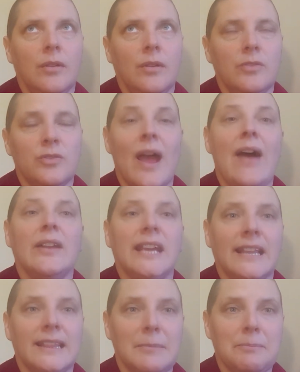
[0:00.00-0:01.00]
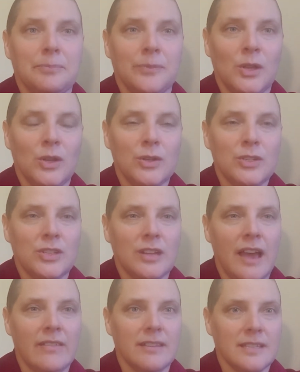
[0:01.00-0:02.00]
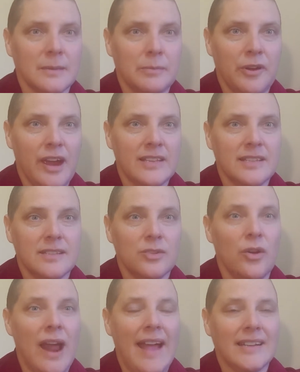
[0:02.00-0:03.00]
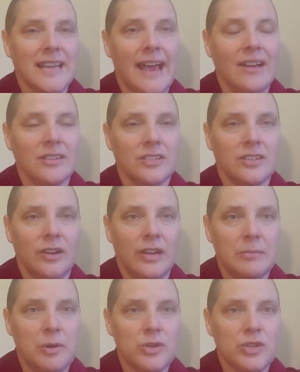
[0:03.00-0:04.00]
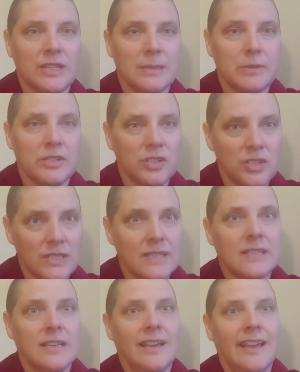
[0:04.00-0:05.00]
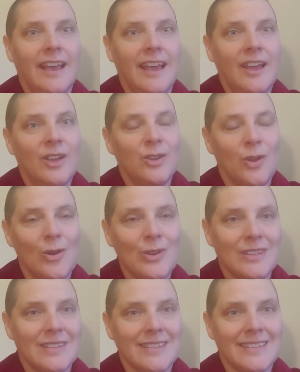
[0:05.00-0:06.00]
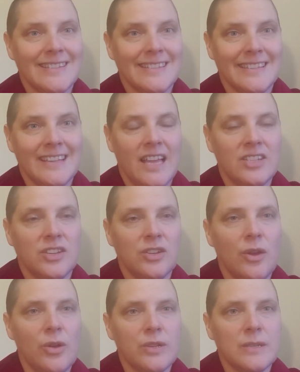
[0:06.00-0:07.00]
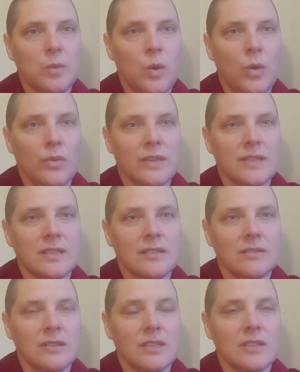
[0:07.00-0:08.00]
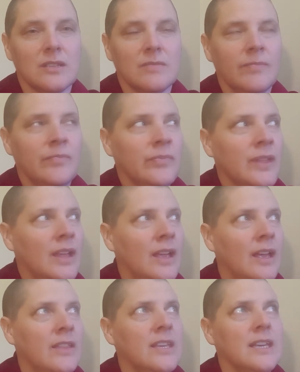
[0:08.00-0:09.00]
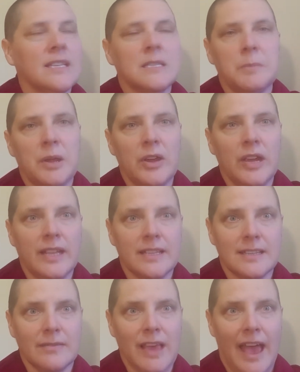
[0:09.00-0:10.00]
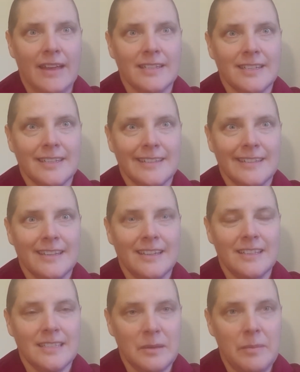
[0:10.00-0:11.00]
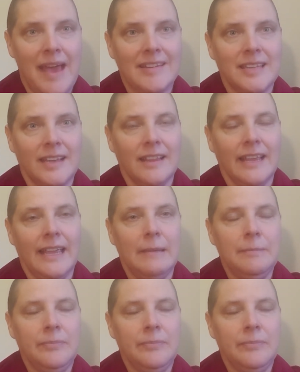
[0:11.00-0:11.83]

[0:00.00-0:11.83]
drowning in them, to neither suppress nor act out on emotions, but to just notice, and to notice what the experience of that somatically